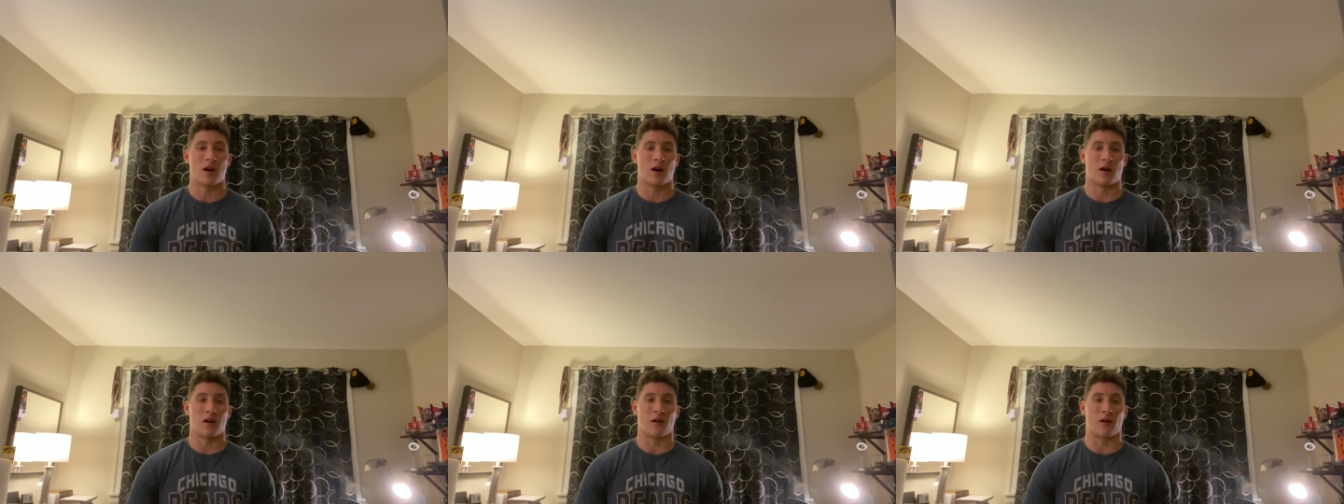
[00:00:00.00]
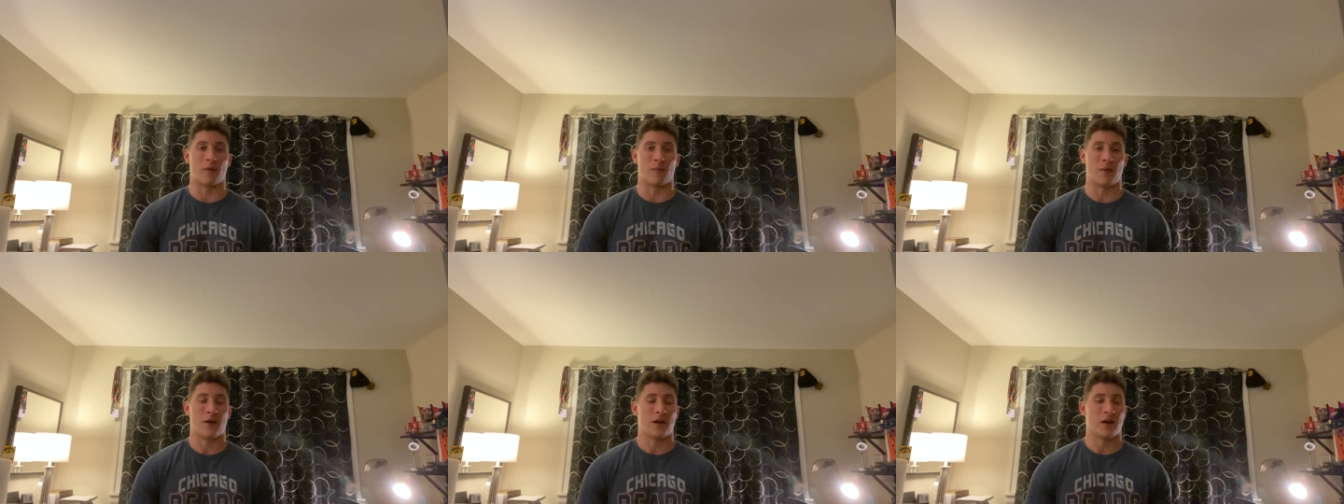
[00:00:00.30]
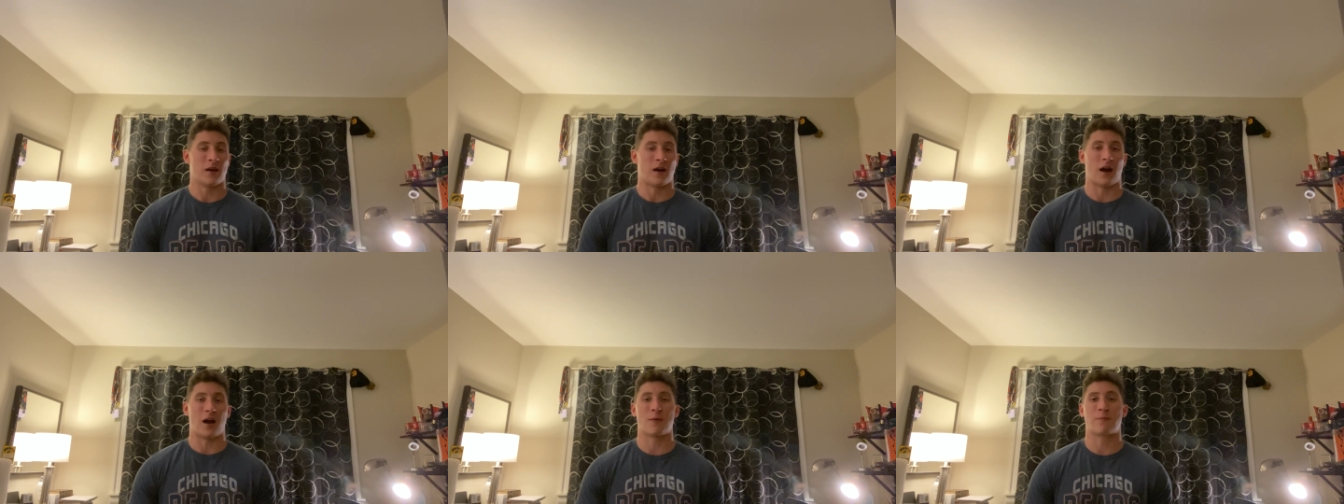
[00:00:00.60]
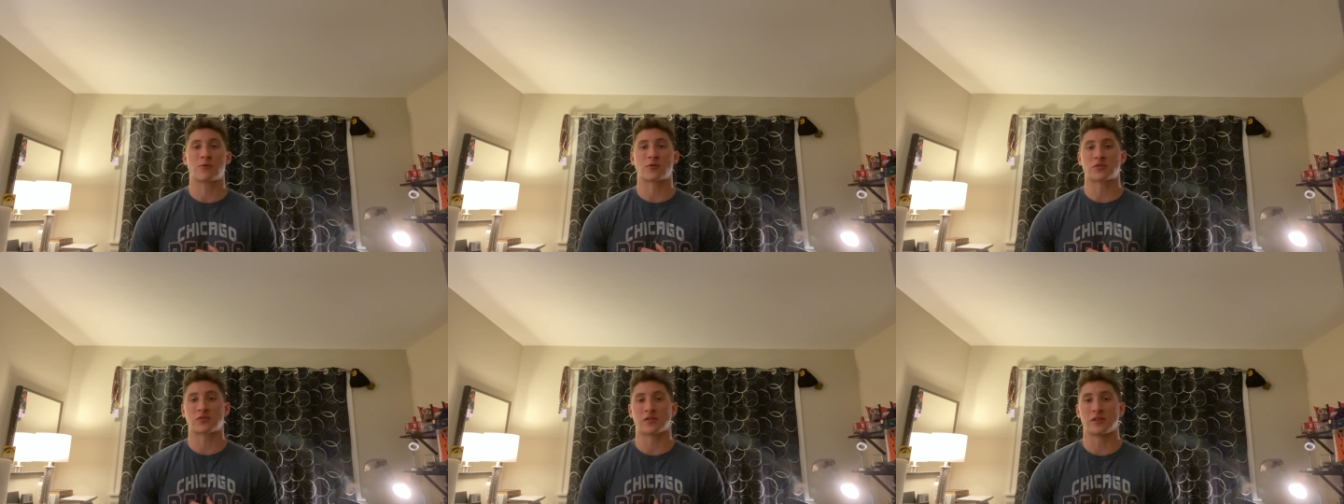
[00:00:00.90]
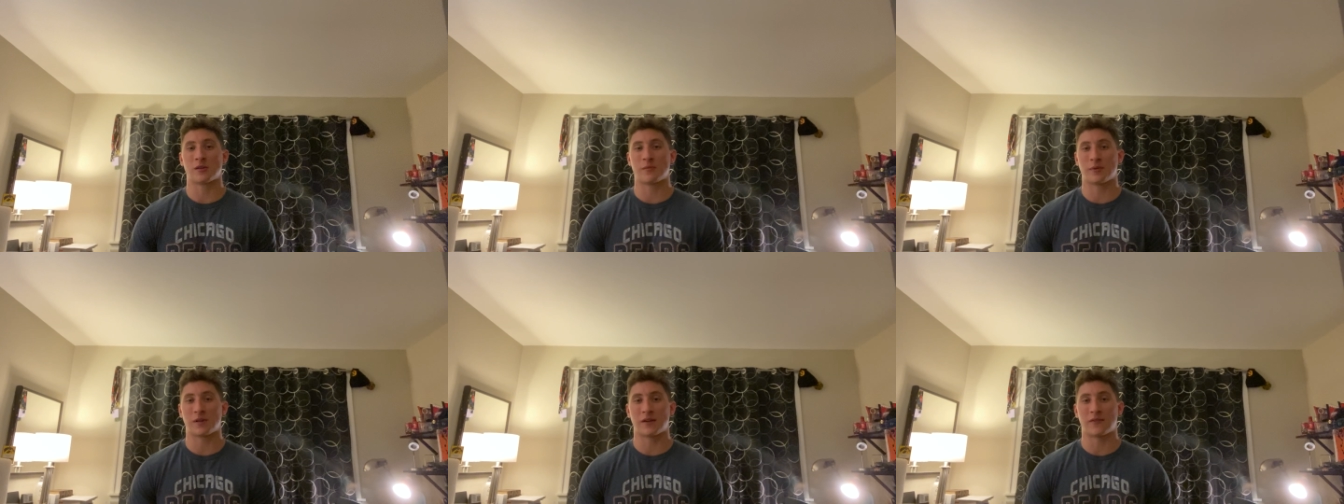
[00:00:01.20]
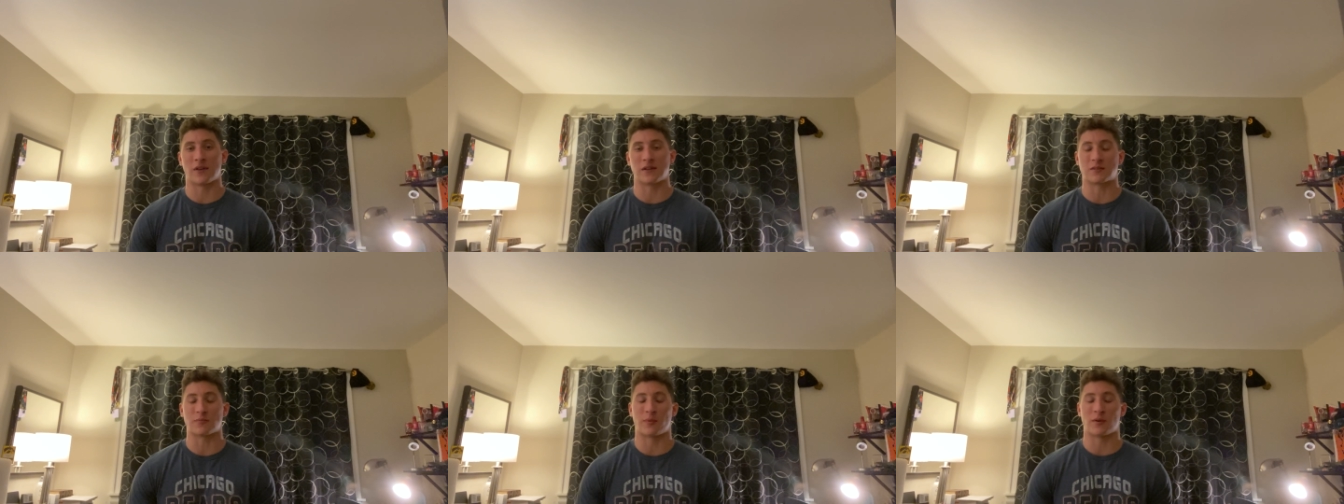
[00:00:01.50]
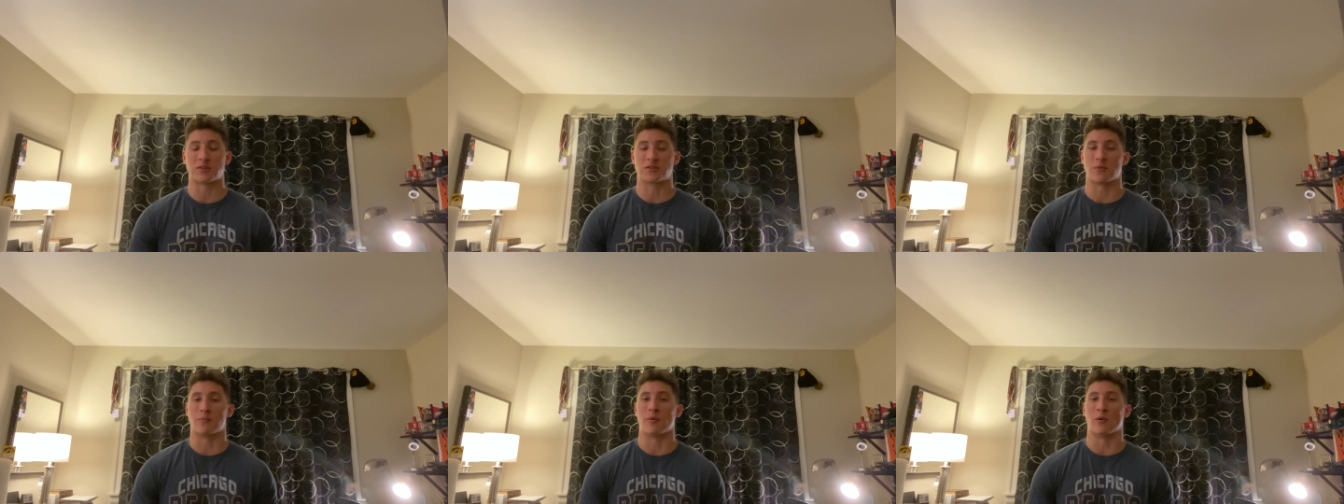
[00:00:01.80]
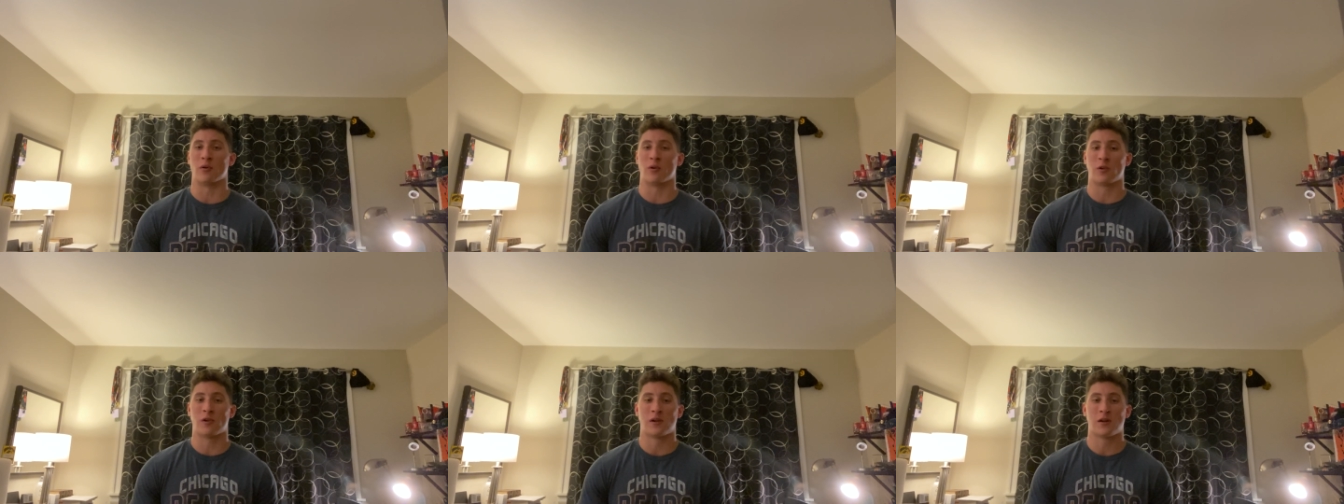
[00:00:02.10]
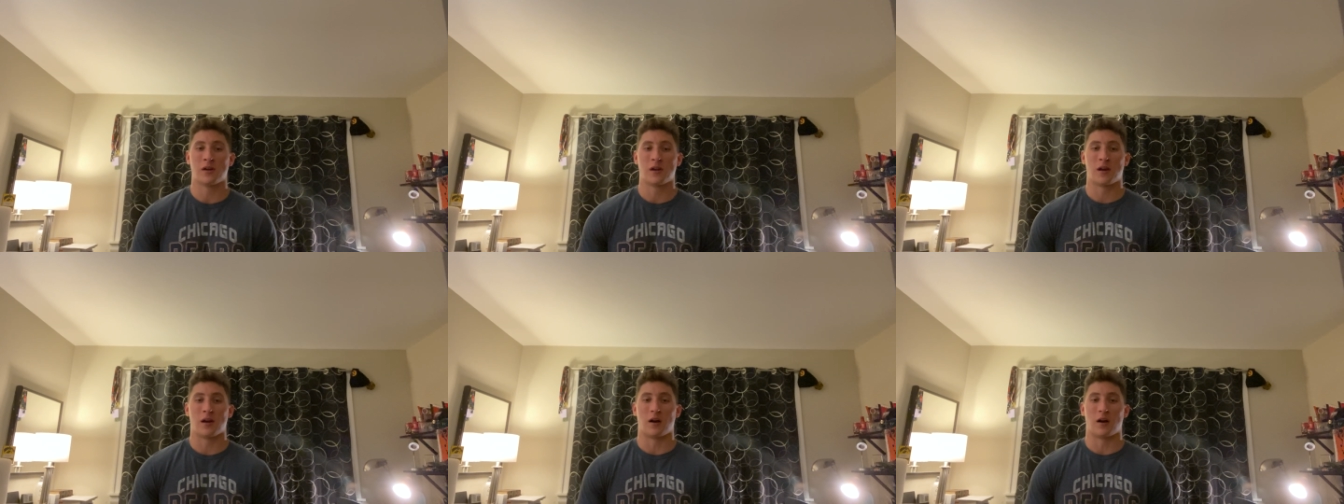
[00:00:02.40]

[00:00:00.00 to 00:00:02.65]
I personally believe that's a bunch of bull,